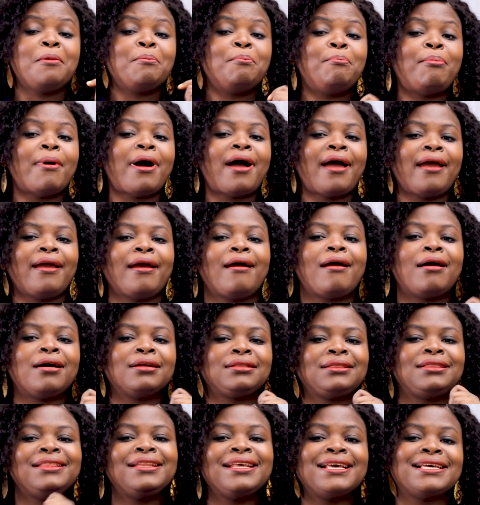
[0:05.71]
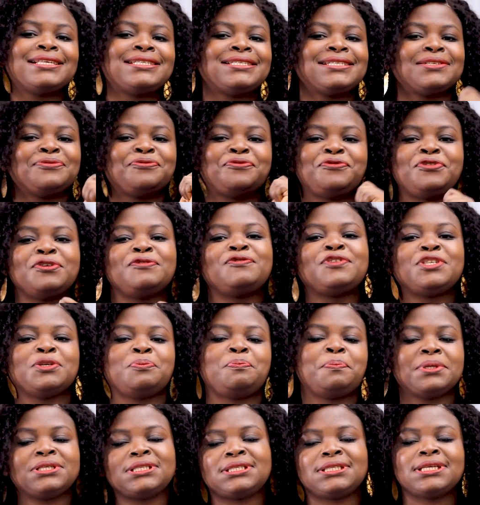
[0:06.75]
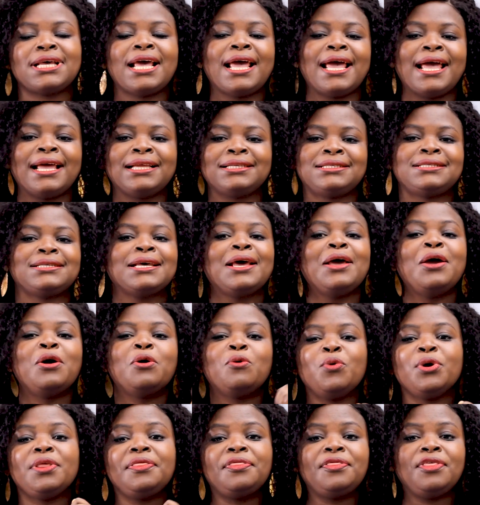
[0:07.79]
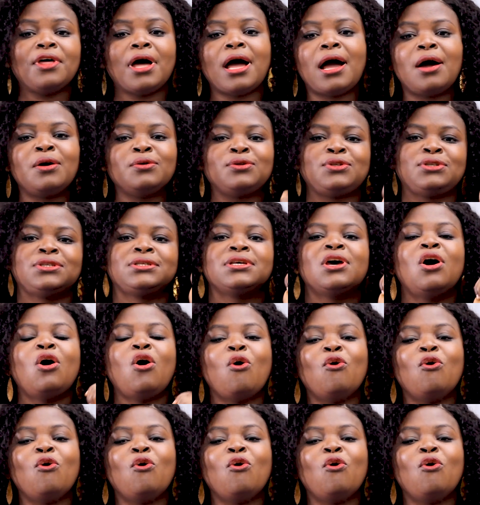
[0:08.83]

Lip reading: by at least 50% without